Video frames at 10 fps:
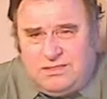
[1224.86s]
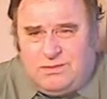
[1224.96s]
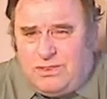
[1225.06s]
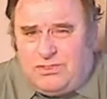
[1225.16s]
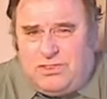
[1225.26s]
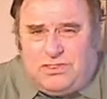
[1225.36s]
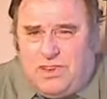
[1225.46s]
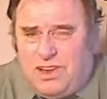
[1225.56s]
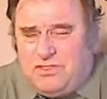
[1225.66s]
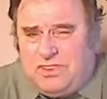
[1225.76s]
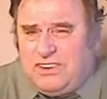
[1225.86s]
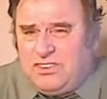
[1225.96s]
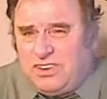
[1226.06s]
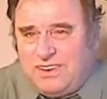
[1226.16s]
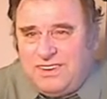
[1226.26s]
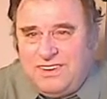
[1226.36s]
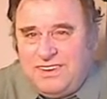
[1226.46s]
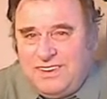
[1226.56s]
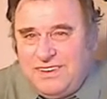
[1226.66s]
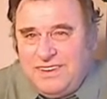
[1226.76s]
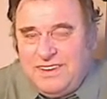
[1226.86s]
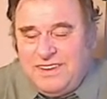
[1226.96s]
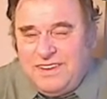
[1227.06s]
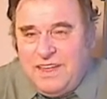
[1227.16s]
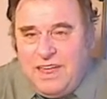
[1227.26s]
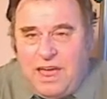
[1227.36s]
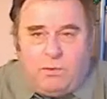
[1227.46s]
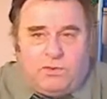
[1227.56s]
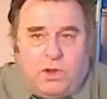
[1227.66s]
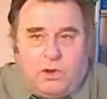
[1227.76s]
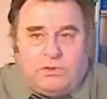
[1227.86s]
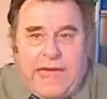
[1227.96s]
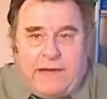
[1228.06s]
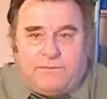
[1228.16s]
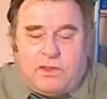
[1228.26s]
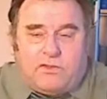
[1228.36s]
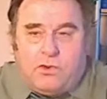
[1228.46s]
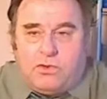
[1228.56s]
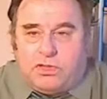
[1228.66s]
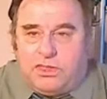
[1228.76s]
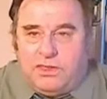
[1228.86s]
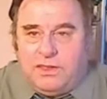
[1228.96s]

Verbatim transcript: What's this contradiction? I was told half the truth.